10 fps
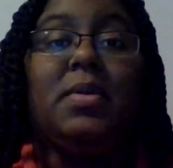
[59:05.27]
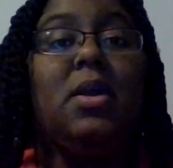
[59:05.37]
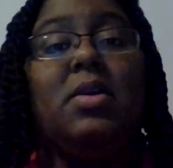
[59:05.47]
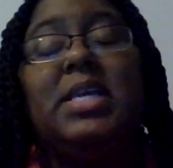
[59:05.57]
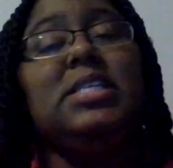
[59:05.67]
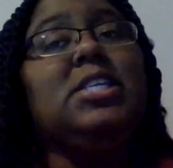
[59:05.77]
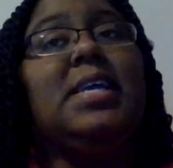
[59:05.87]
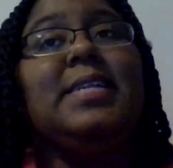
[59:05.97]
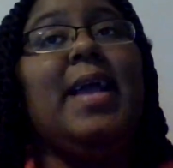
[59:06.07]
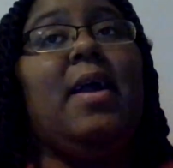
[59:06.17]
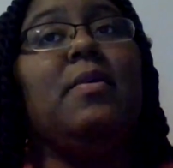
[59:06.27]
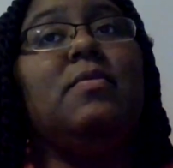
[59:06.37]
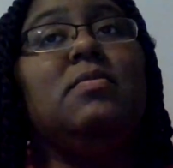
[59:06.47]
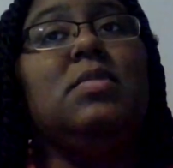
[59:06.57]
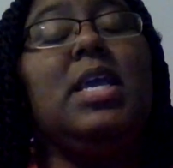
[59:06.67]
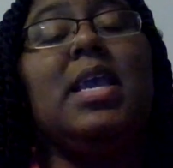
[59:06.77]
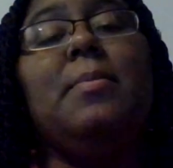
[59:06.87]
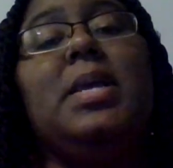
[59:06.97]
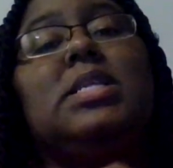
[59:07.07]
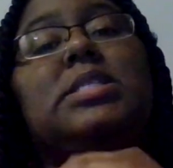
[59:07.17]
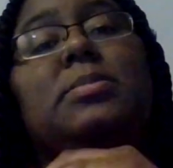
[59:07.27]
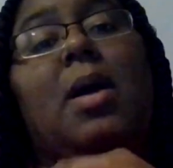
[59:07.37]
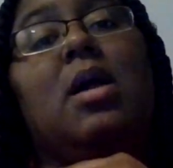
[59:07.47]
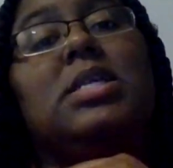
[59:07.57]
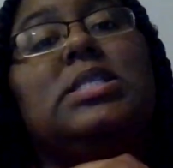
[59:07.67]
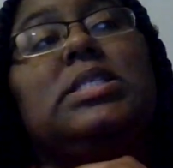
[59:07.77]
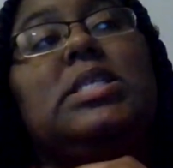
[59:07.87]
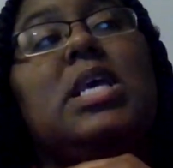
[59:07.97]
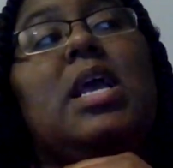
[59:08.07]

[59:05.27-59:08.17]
Go get checked out. It can be the smallest